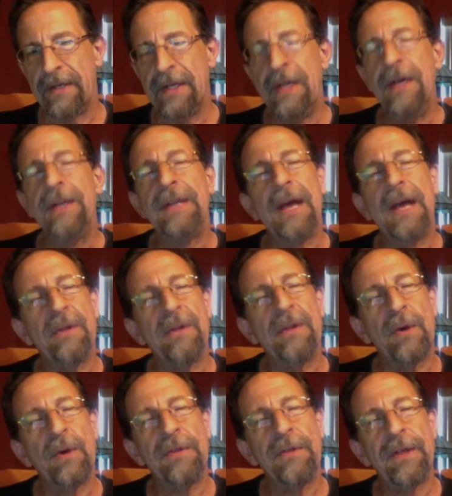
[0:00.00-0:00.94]
Now, the
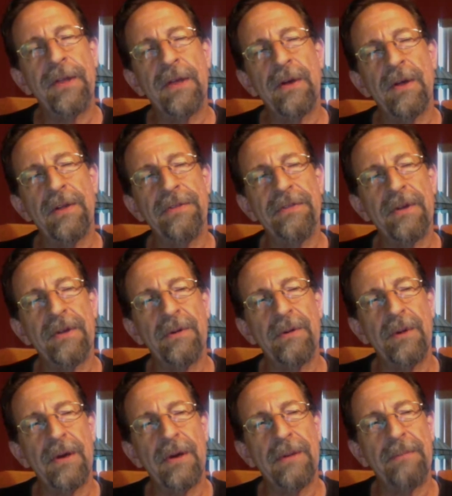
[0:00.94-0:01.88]
one thing
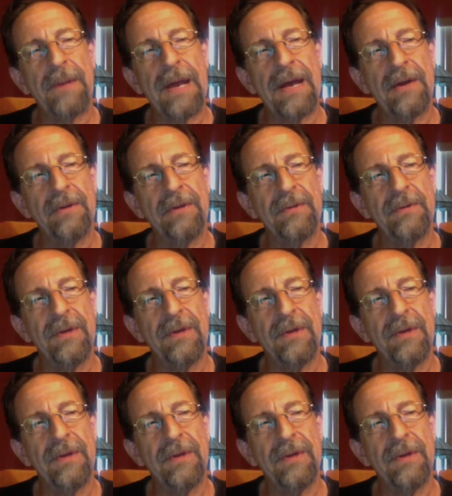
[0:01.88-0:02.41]
also about